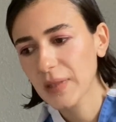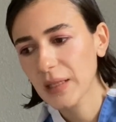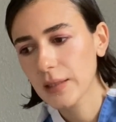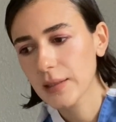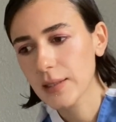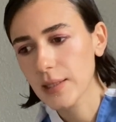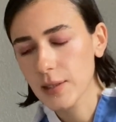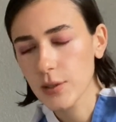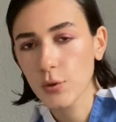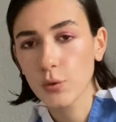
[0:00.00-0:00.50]

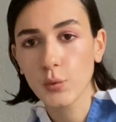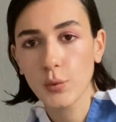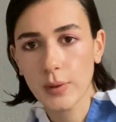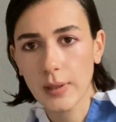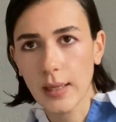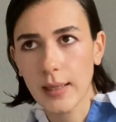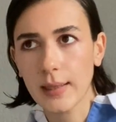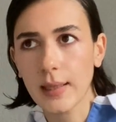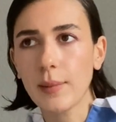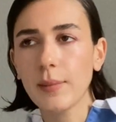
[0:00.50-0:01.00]
doesn't do
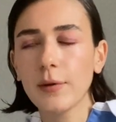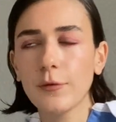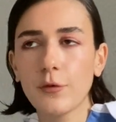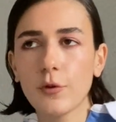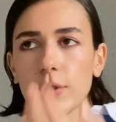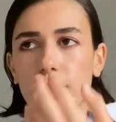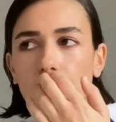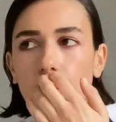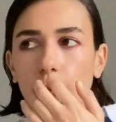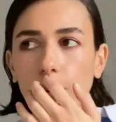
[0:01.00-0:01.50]
that. I mean, for
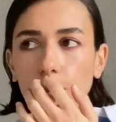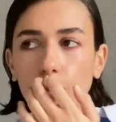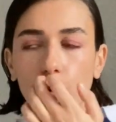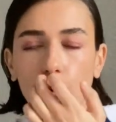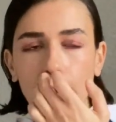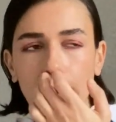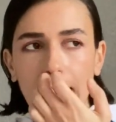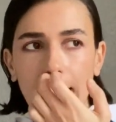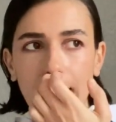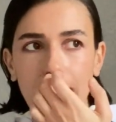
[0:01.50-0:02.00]
example,
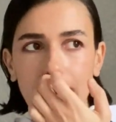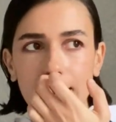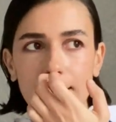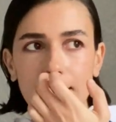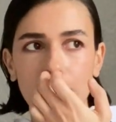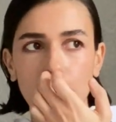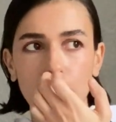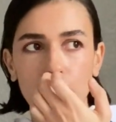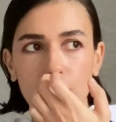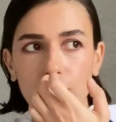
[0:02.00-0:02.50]
Mugler is
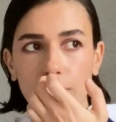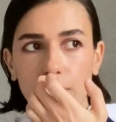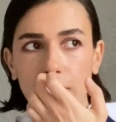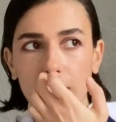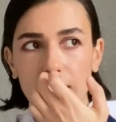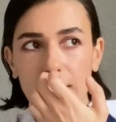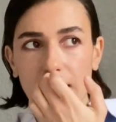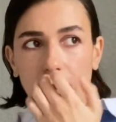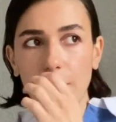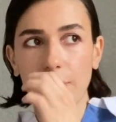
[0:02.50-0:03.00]
a good
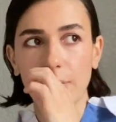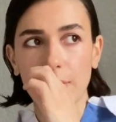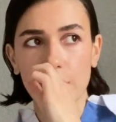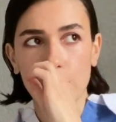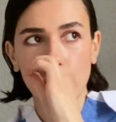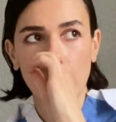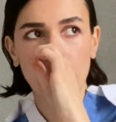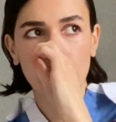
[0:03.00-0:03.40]
example as well.